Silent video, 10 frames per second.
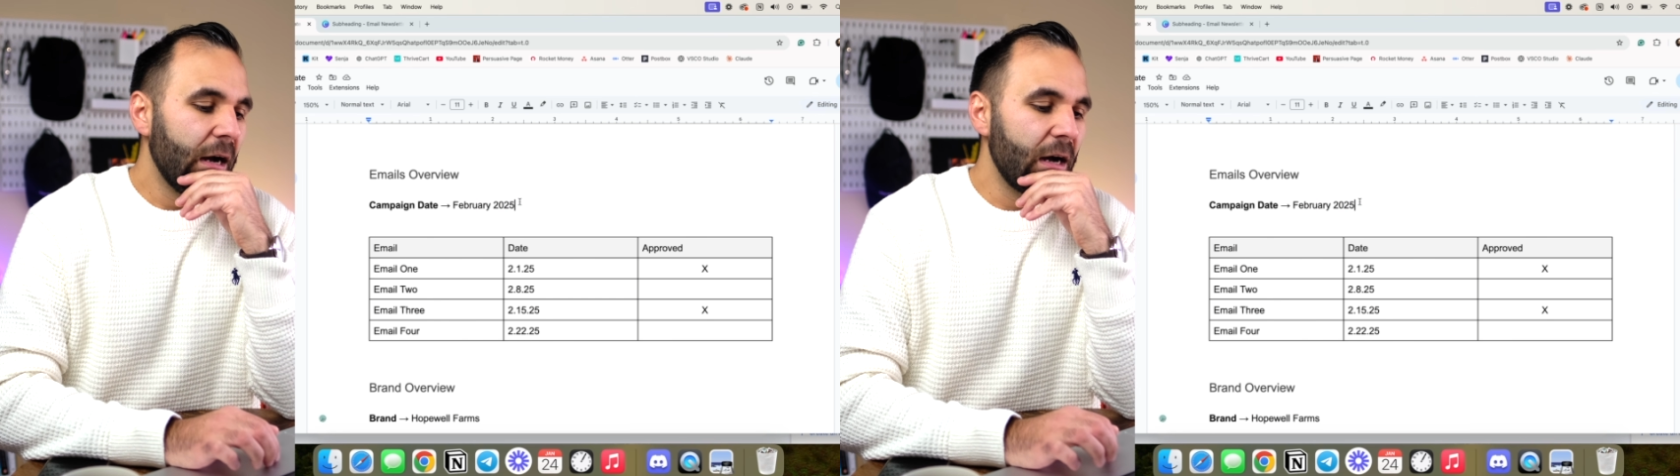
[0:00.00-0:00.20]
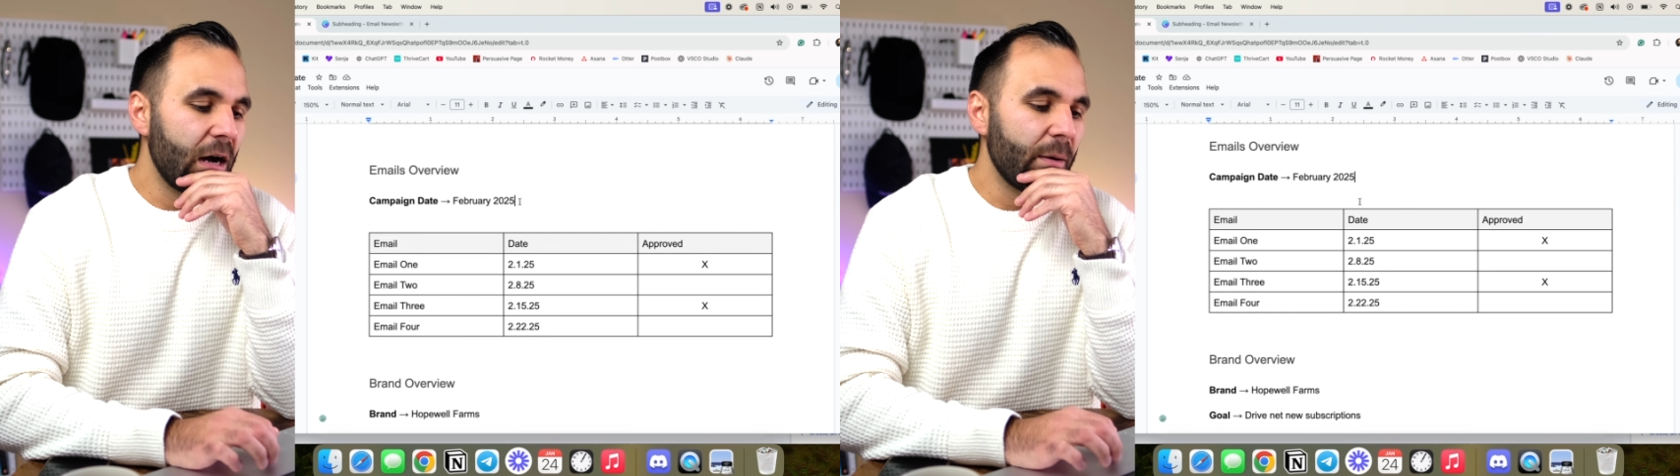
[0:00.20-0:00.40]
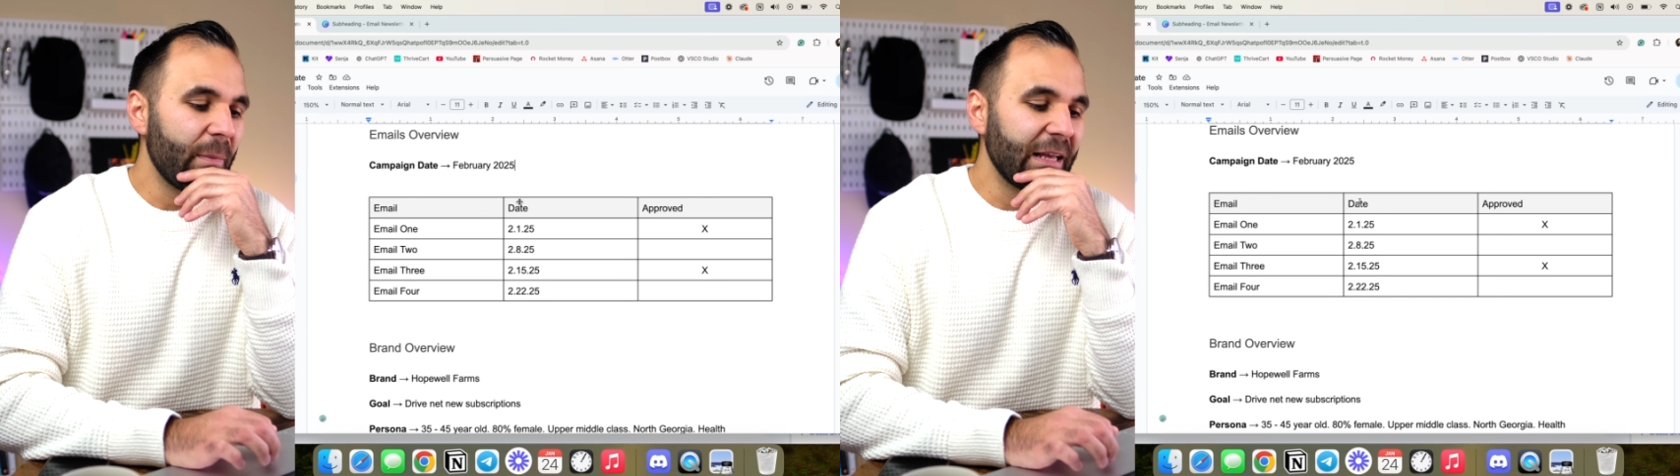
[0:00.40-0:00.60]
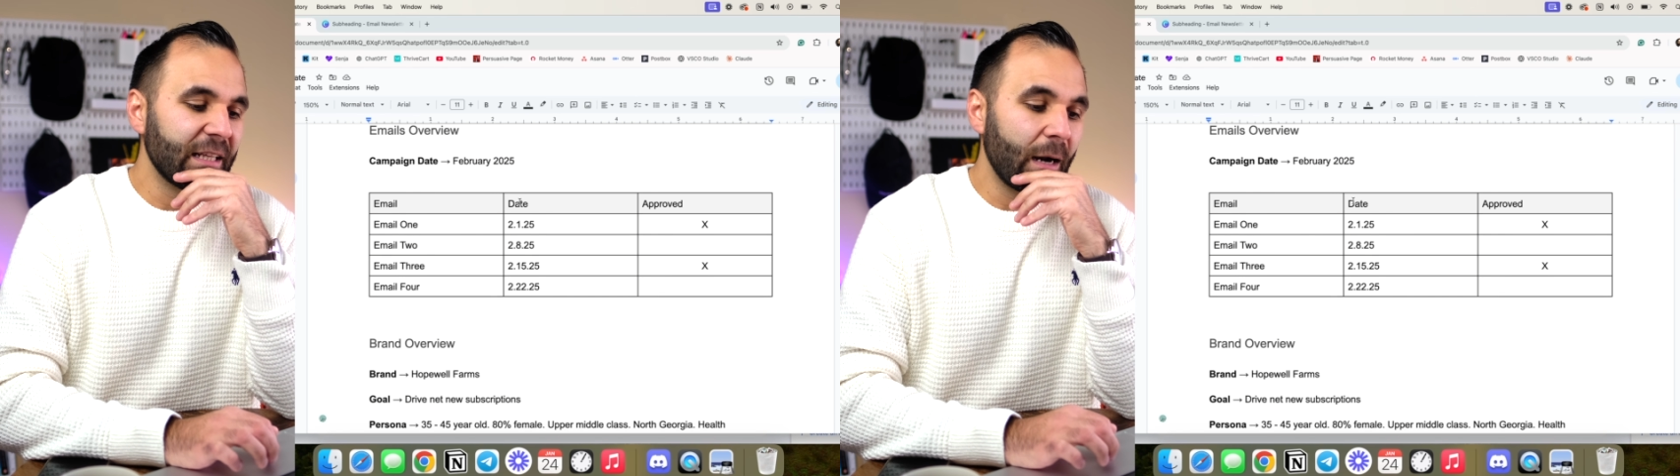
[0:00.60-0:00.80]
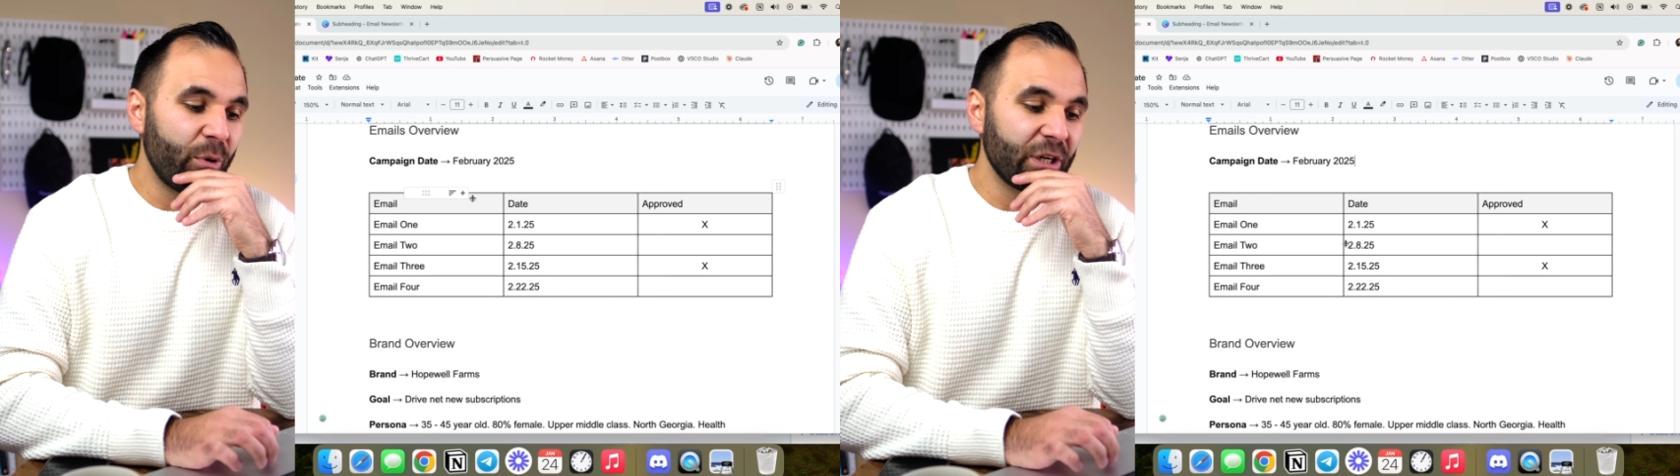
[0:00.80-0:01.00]
And
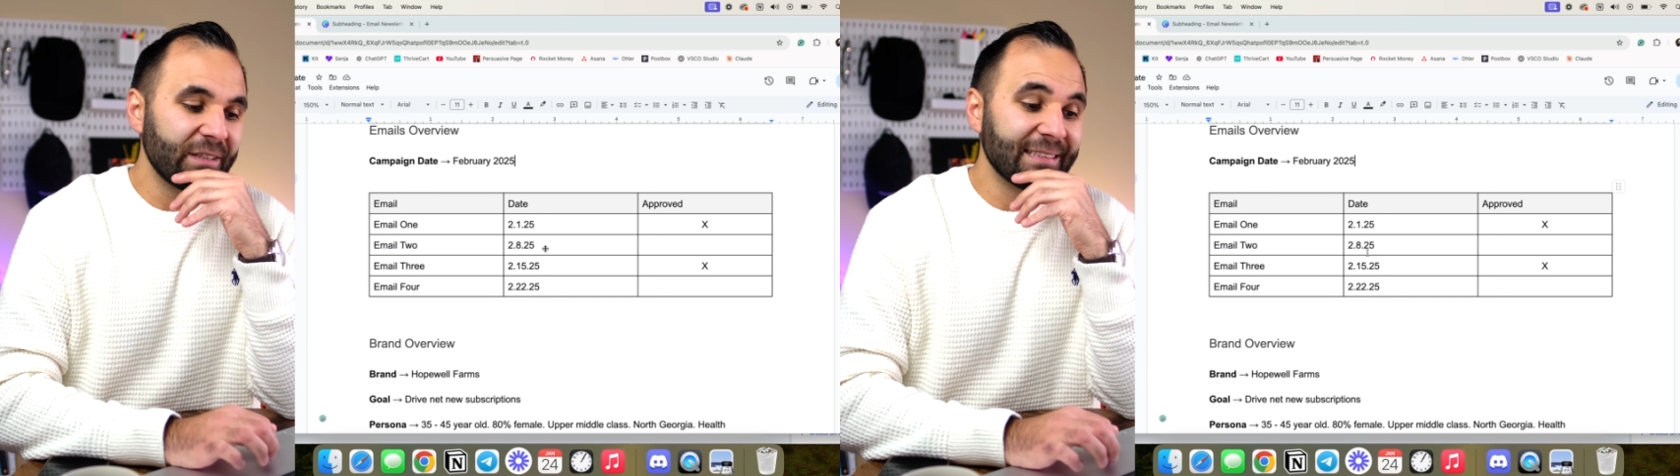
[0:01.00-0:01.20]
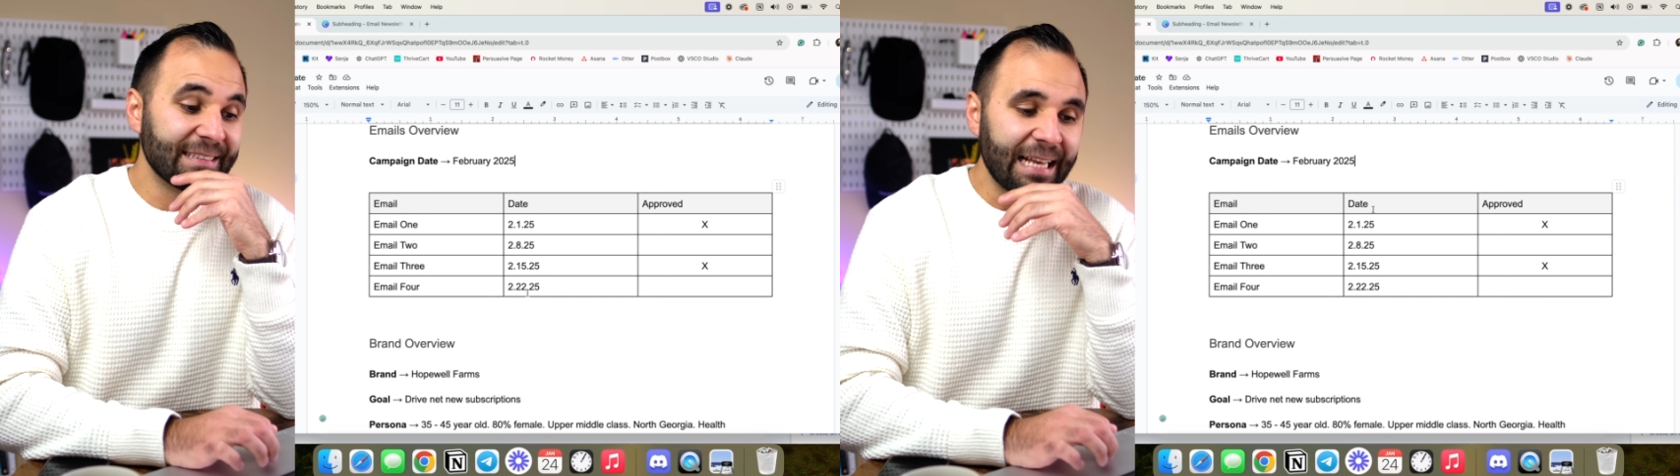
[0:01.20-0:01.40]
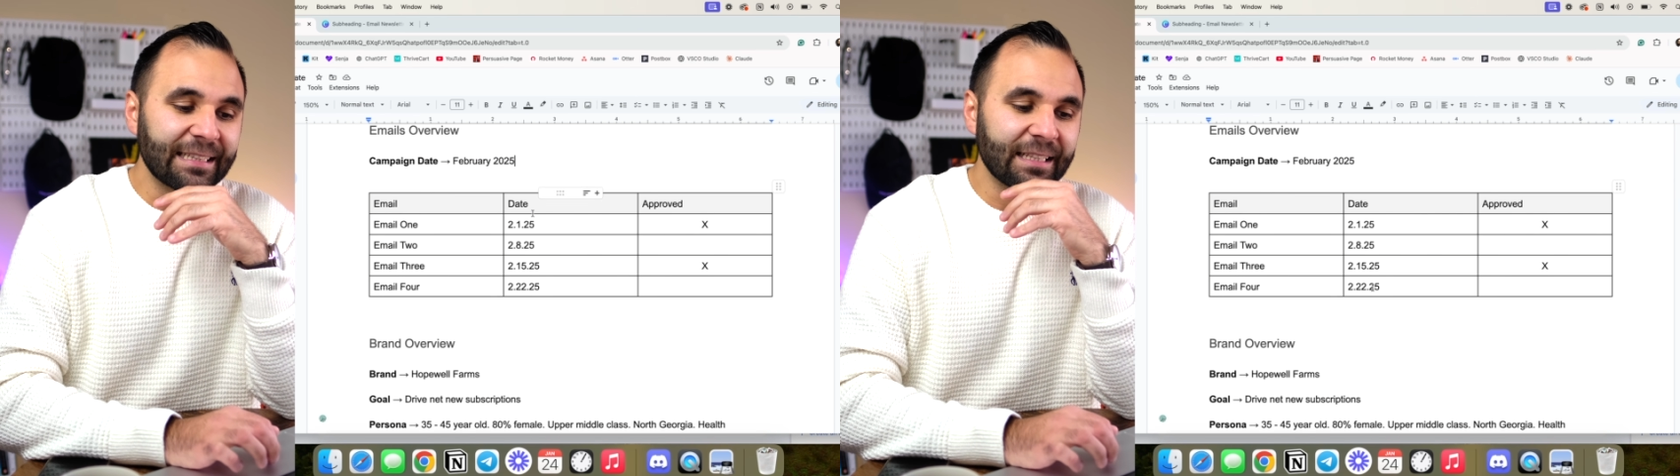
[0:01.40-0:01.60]
then I'm putting the date